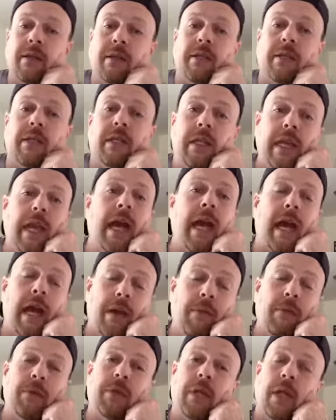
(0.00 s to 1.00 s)
Yeah,
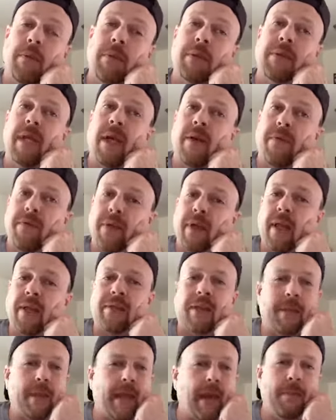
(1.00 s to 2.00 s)
it was definitely, like I
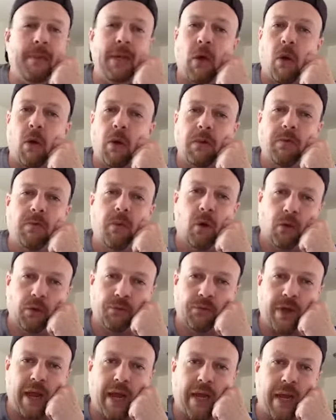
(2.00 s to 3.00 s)
said, I'm not a big Cody
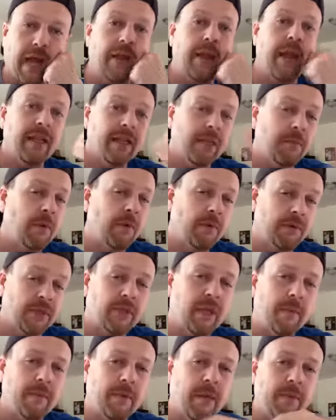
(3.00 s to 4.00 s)
Rhodes fan. I liked him when he was in
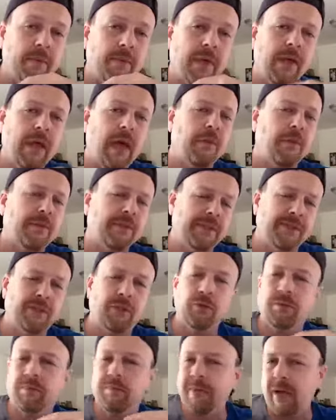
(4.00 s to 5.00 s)
WWE. I wasn't
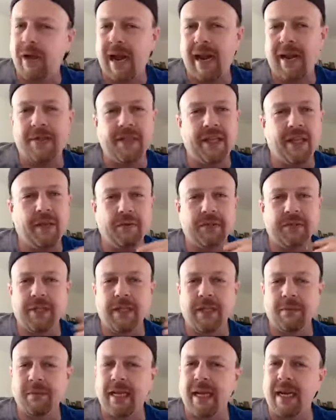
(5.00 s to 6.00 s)
too, I didn't think he was
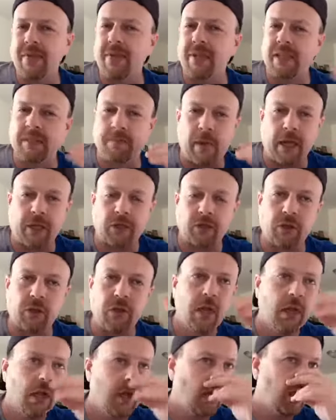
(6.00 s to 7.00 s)
going to be anything
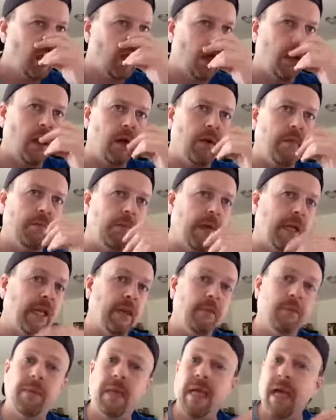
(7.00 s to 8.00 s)
special. Like
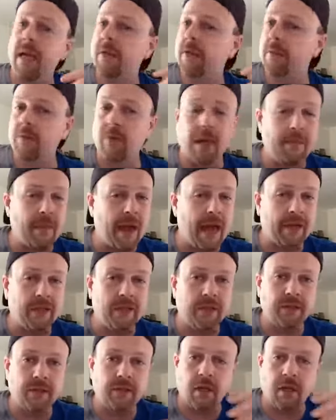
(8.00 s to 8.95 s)
he had some great matches.